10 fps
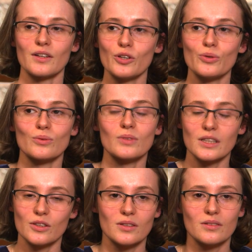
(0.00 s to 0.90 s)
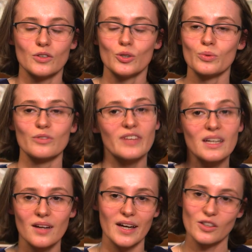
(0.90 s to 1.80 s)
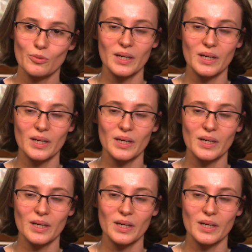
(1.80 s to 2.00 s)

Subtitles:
and you will feel like you